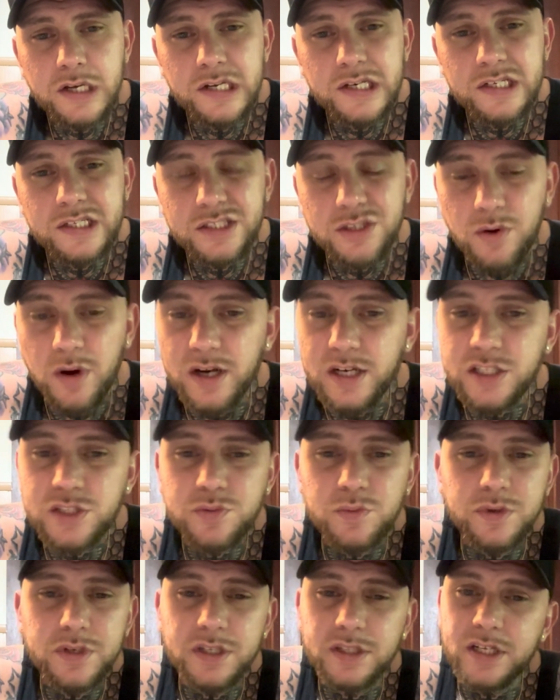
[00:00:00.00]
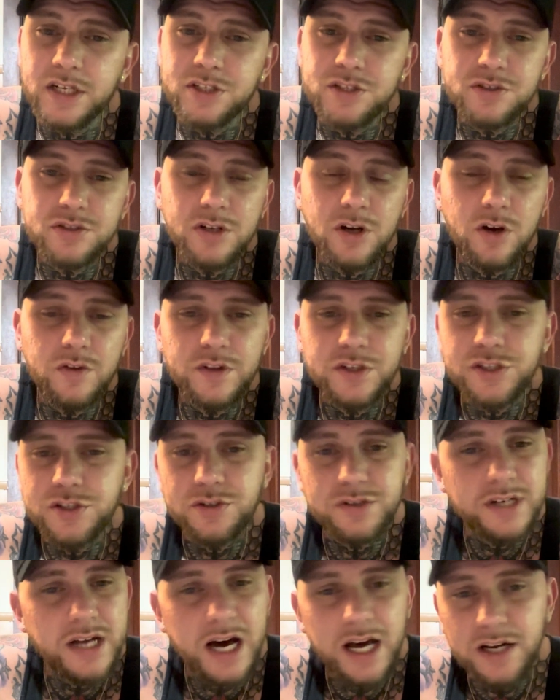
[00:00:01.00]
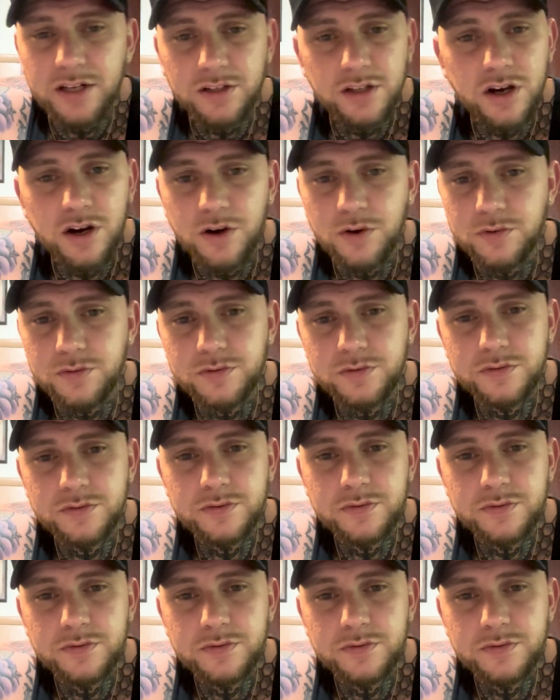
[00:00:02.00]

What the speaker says: So I just wanted to let you know that you're not alone.